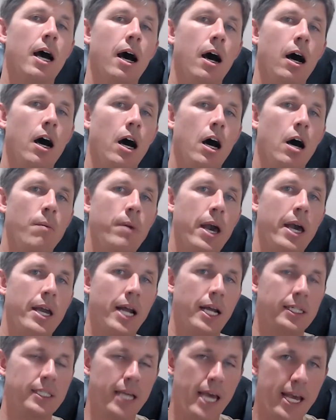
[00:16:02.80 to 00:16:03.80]
and
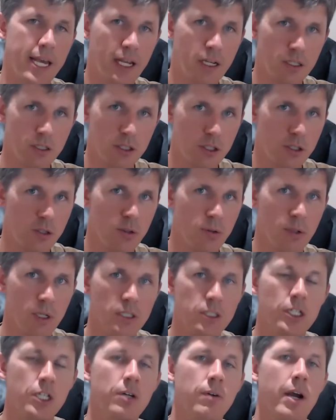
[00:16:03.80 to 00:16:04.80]
I take into
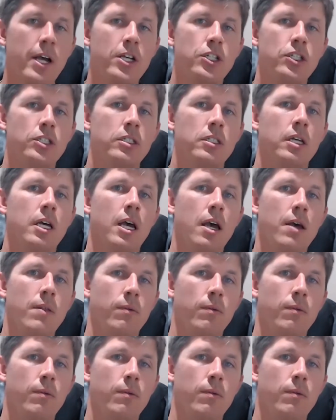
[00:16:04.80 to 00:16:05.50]
consideration